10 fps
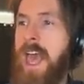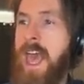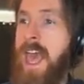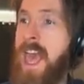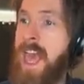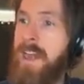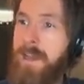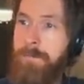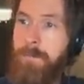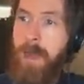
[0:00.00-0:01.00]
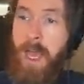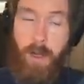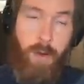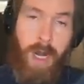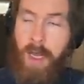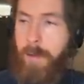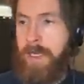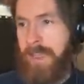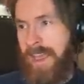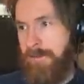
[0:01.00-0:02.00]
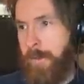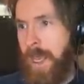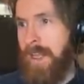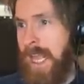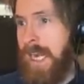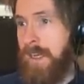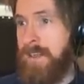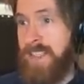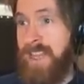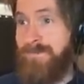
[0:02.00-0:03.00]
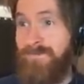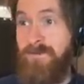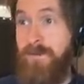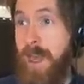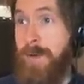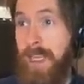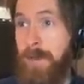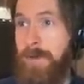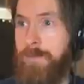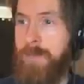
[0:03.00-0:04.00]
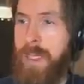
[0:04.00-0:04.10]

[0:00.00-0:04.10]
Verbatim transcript: And I know a lot about FPL, and I gotta say, very good.